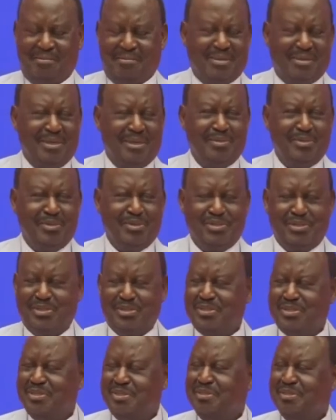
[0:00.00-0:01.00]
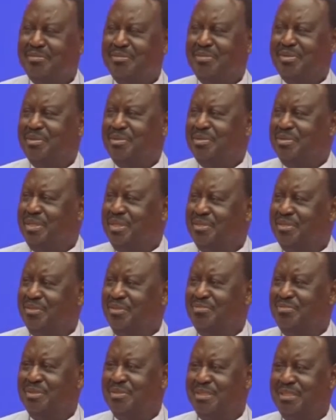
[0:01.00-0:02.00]
But that was because they had
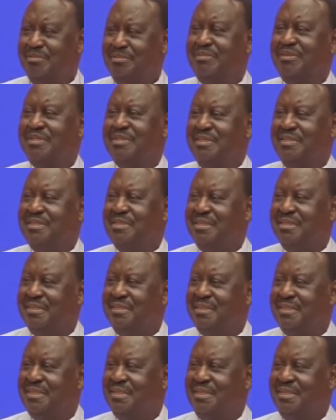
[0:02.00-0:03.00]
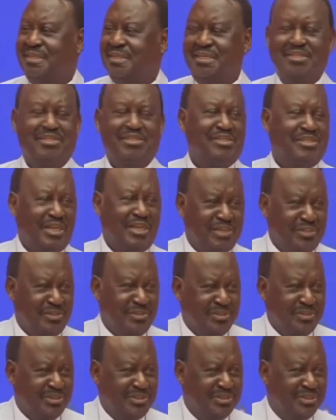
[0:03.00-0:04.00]
not been given
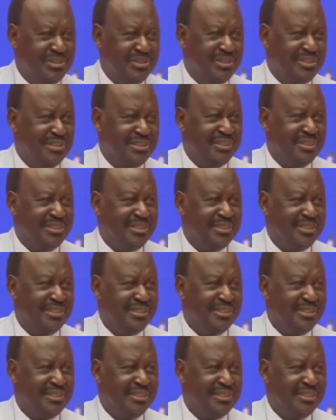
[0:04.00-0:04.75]
instructions.